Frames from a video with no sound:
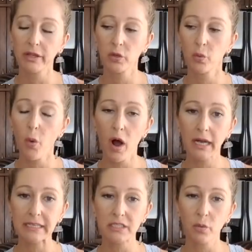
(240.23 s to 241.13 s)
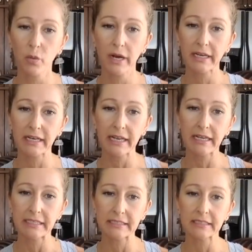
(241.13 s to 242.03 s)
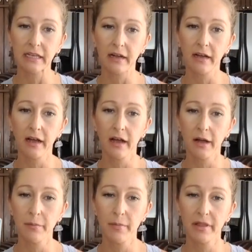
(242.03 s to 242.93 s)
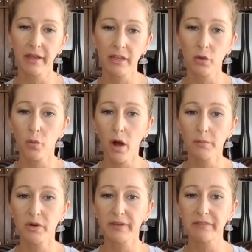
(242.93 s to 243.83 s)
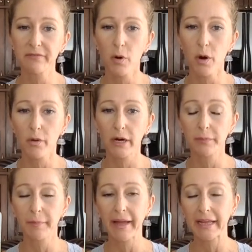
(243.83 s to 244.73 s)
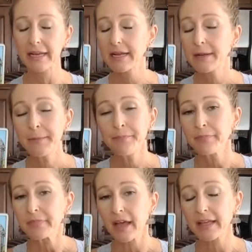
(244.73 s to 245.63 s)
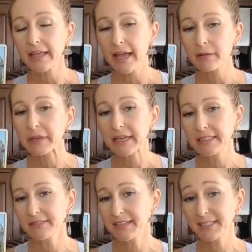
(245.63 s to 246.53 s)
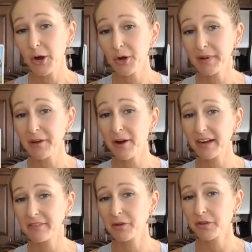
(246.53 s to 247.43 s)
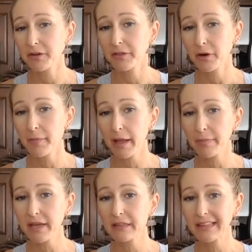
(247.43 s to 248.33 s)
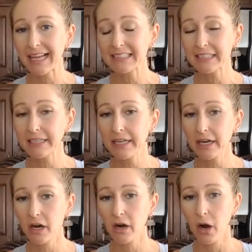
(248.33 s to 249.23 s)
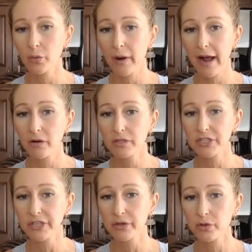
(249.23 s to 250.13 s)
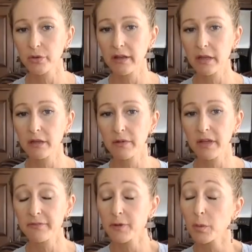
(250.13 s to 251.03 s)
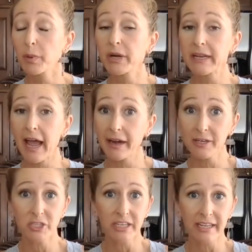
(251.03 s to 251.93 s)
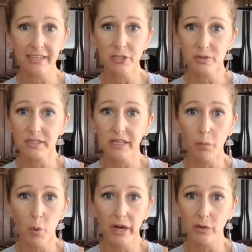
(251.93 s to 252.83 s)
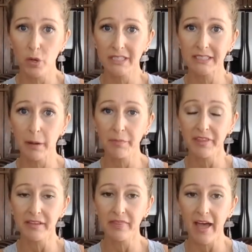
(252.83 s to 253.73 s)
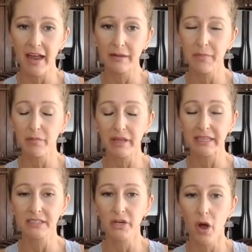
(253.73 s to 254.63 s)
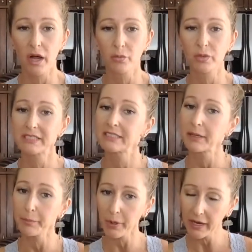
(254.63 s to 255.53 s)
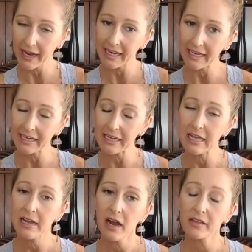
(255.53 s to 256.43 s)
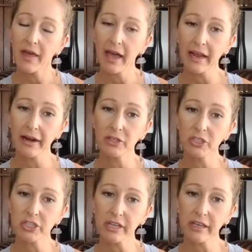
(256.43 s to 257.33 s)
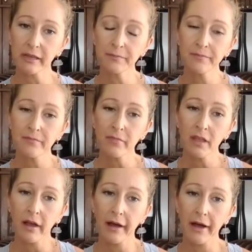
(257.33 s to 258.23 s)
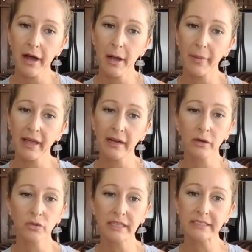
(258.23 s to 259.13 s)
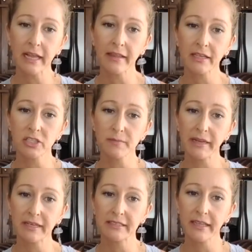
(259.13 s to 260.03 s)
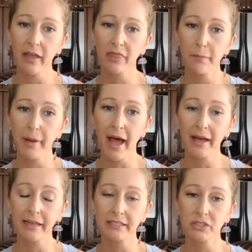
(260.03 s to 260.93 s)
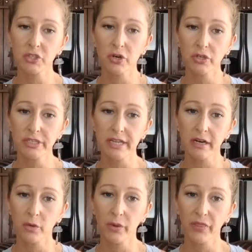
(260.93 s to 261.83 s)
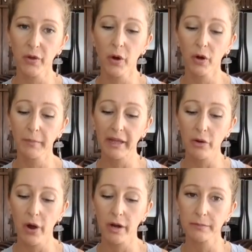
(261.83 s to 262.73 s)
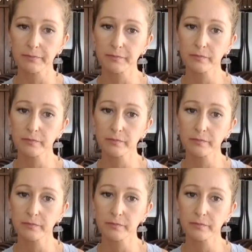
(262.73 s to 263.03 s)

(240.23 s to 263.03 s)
you want, what it is that you want moving forward. But again, because of this Hermit card, I feel there might be a lesson here around you if you're putting energy into someone or something that maybe is not reciprocating that energy. And I only say that just because, again, the back is turned here with the Hermit card.